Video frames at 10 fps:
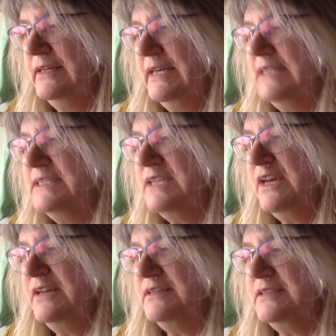In
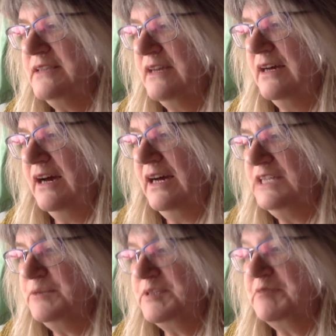turns,
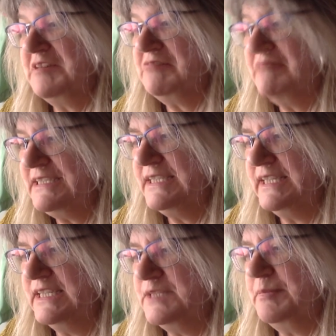Ida was
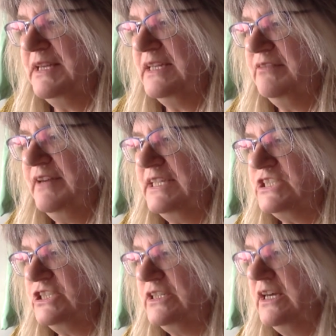regretting this plan of
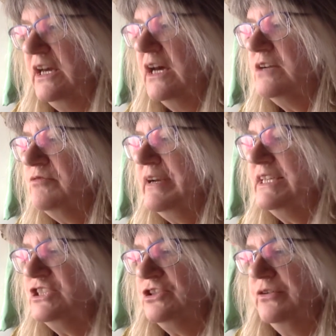action and
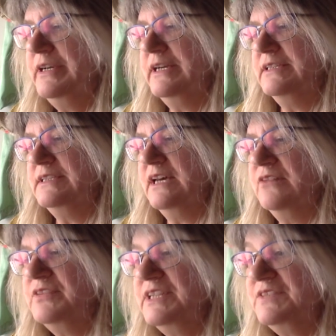reassuring
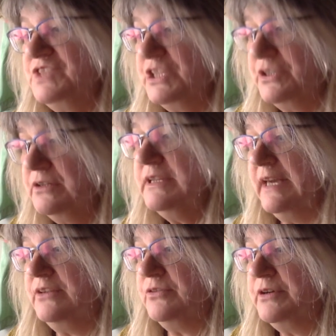herself that if she could
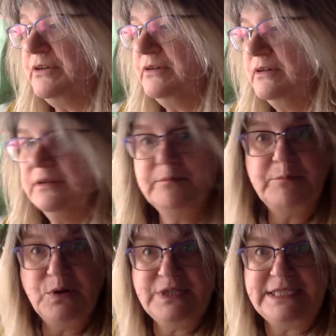get through,
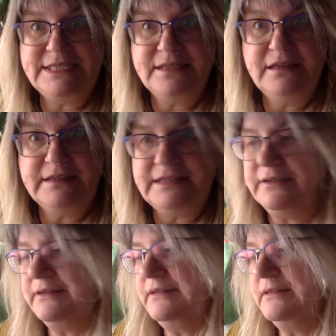Bonnie certainly
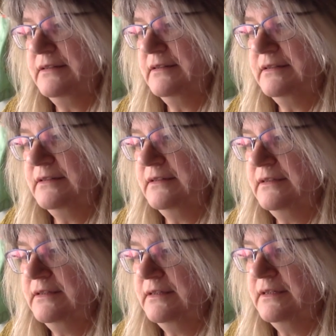could.
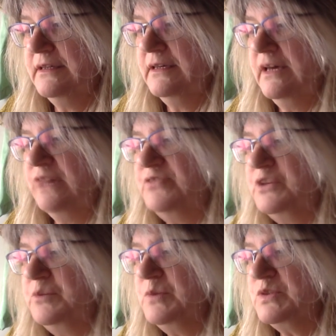A
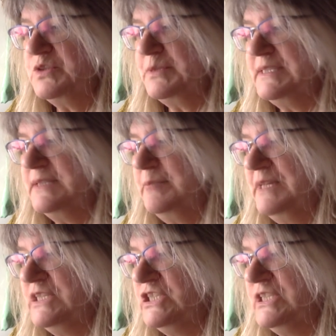few more twists and
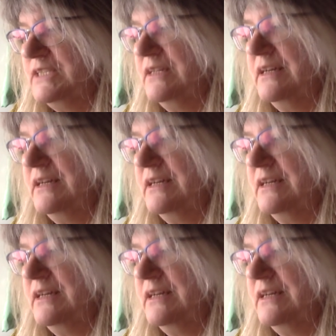pinches, and